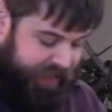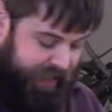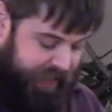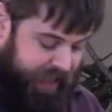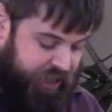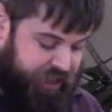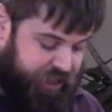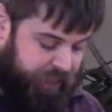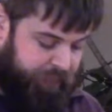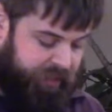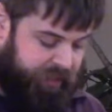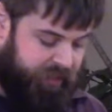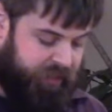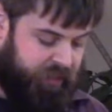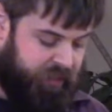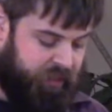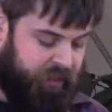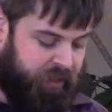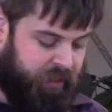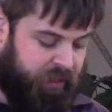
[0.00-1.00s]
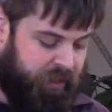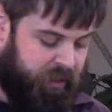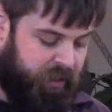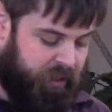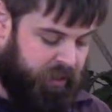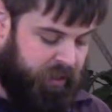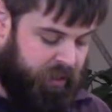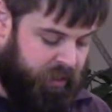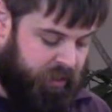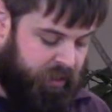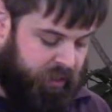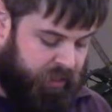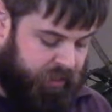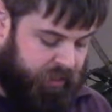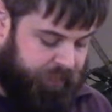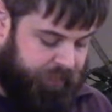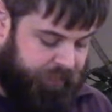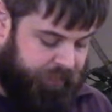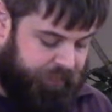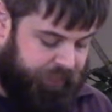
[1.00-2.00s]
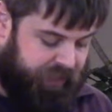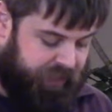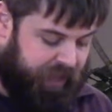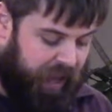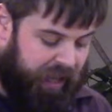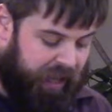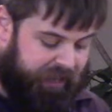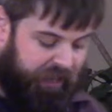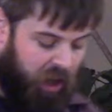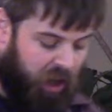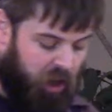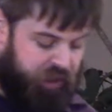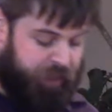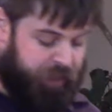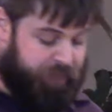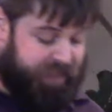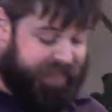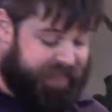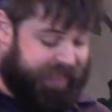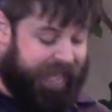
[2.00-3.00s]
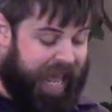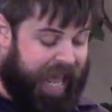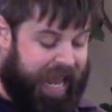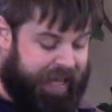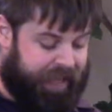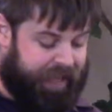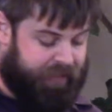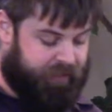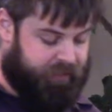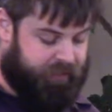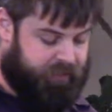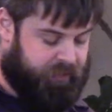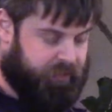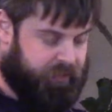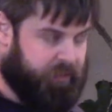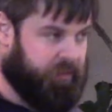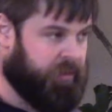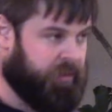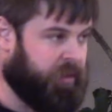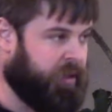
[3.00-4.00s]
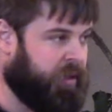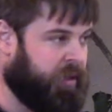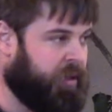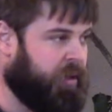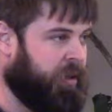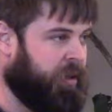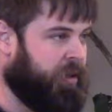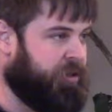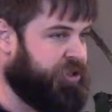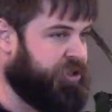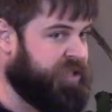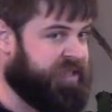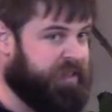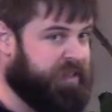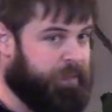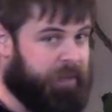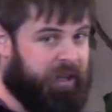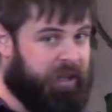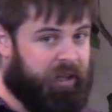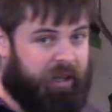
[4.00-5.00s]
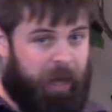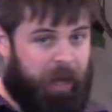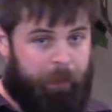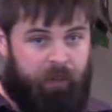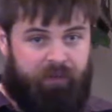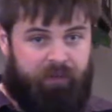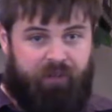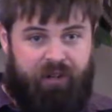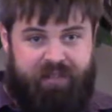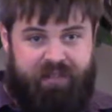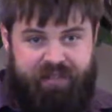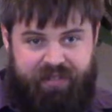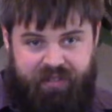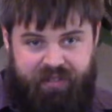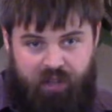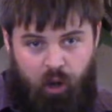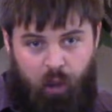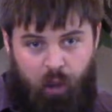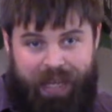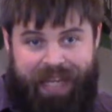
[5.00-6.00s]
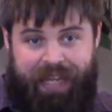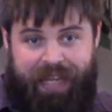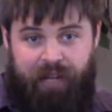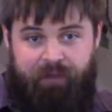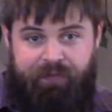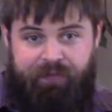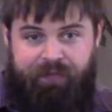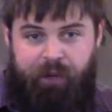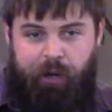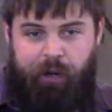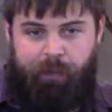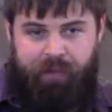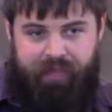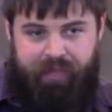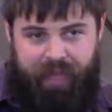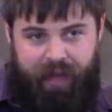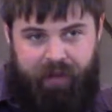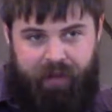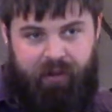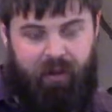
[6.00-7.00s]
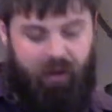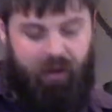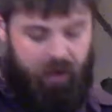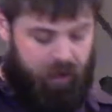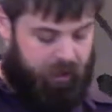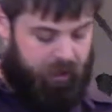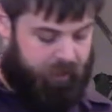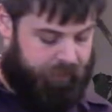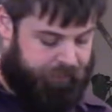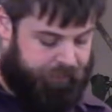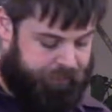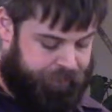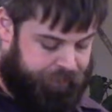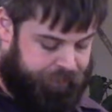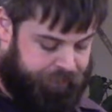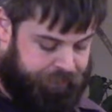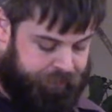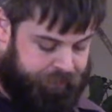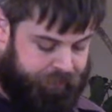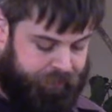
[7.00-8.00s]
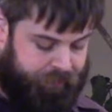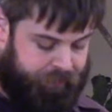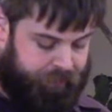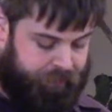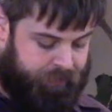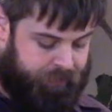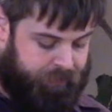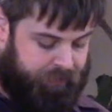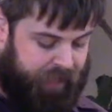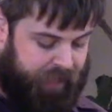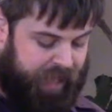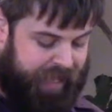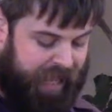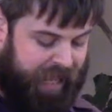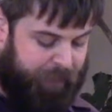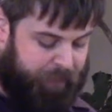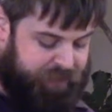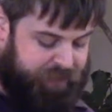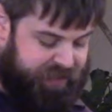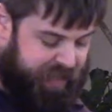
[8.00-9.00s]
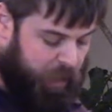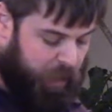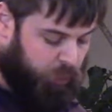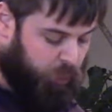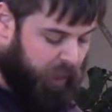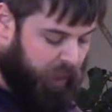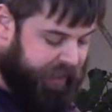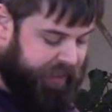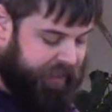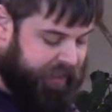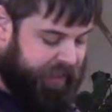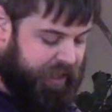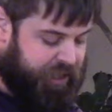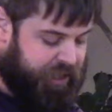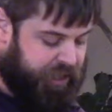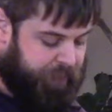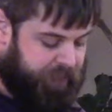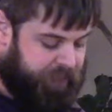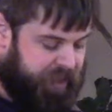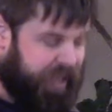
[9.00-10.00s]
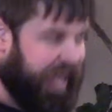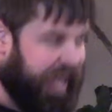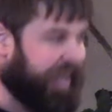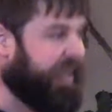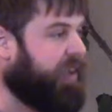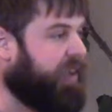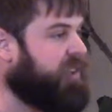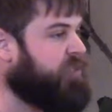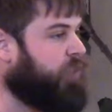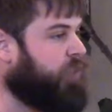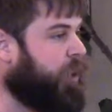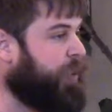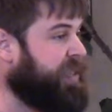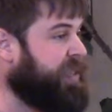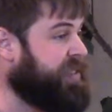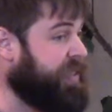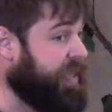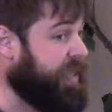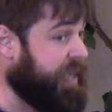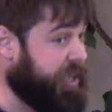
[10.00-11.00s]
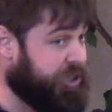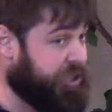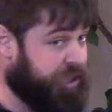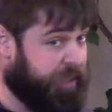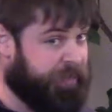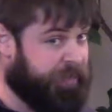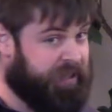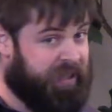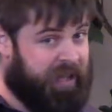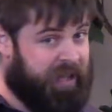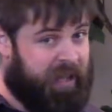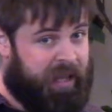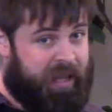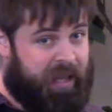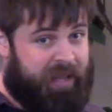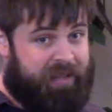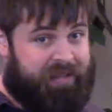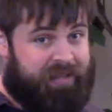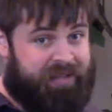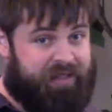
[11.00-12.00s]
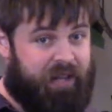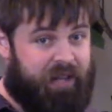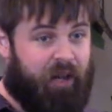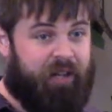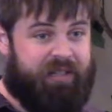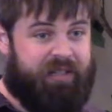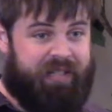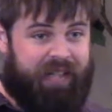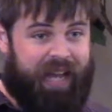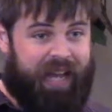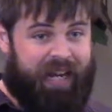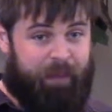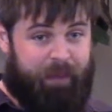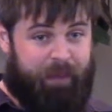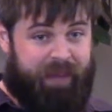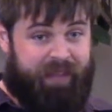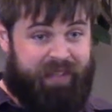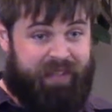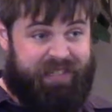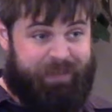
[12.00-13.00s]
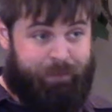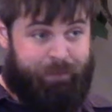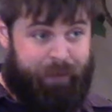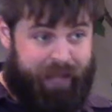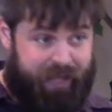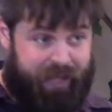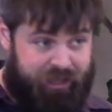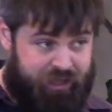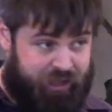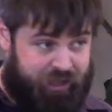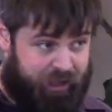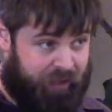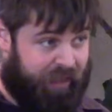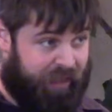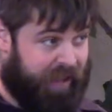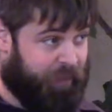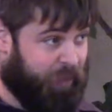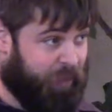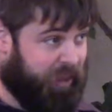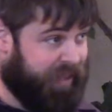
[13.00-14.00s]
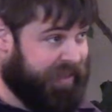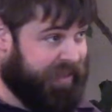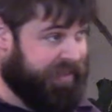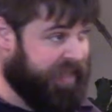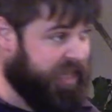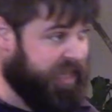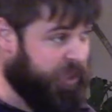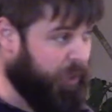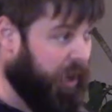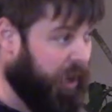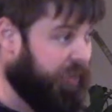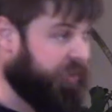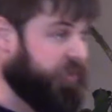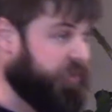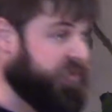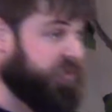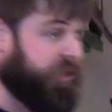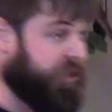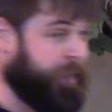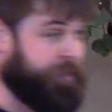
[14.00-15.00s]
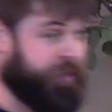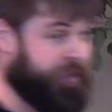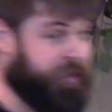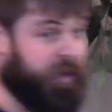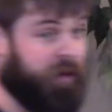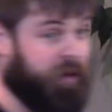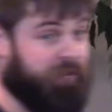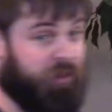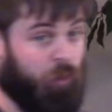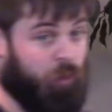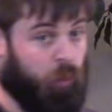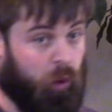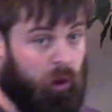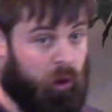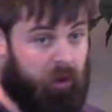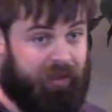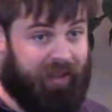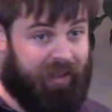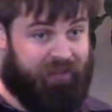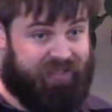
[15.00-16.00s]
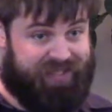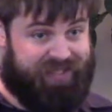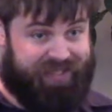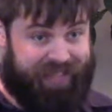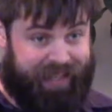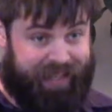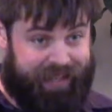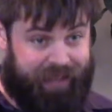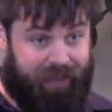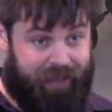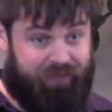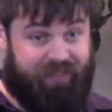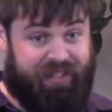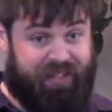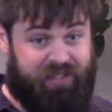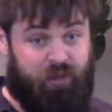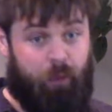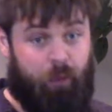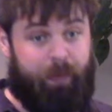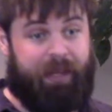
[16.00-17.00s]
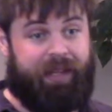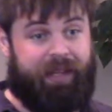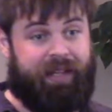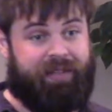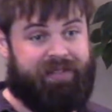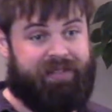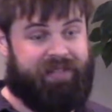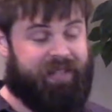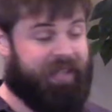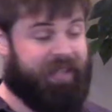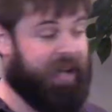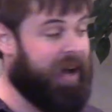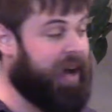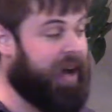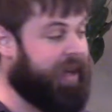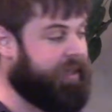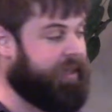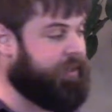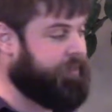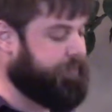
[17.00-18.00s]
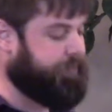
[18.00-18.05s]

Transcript: Egypt. God called him to Canaan. Just a mere couple verses ago, he confirmed that call. And Abram's now running to Egypt. And here's where we see Egypt start to kind of be this picture that will continue on through Scripture of the world, of sin, of disobedience to God.